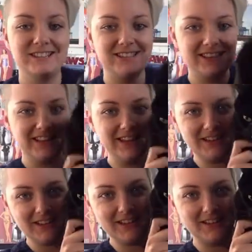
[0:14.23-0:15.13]
here's the
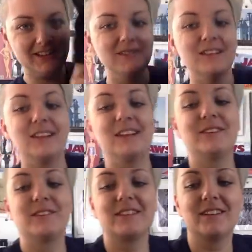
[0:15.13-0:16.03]
key.
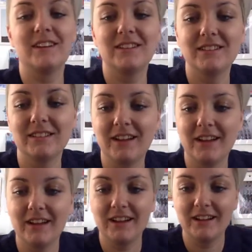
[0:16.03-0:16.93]
It was called
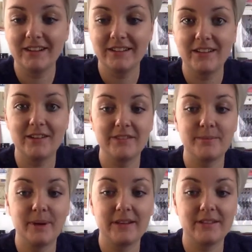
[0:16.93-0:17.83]
uh, Love
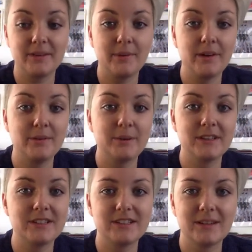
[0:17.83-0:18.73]
and Basketball,
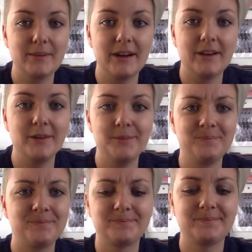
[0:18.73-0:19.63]
which somehow
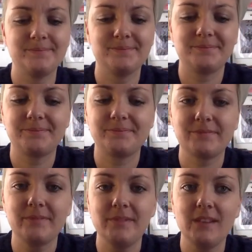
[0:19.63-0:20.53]

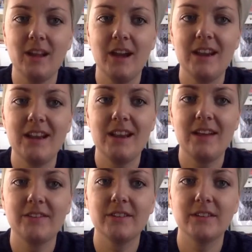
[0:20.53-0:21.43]
I
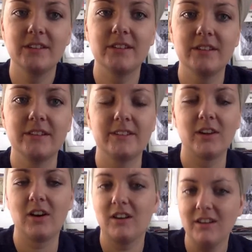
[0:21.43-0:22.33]
never
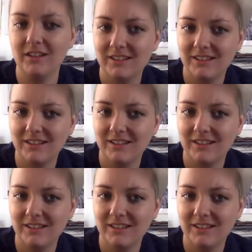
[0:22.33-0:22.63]
saw.